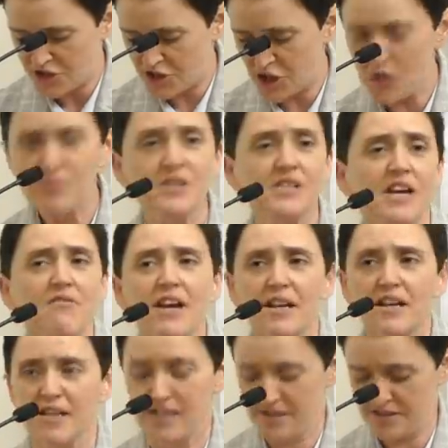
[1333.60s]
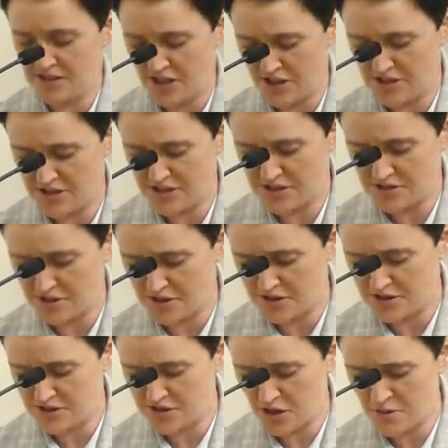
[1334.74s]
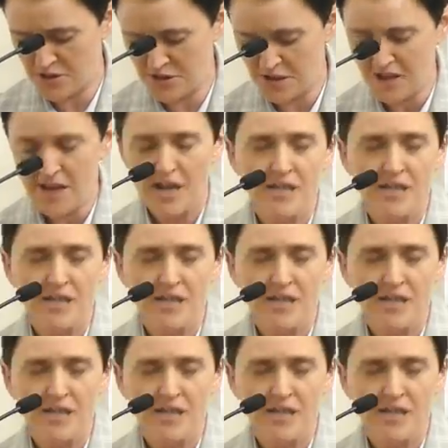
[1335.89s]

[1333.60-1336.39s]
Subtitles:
Tubes directly inserted into their stomach,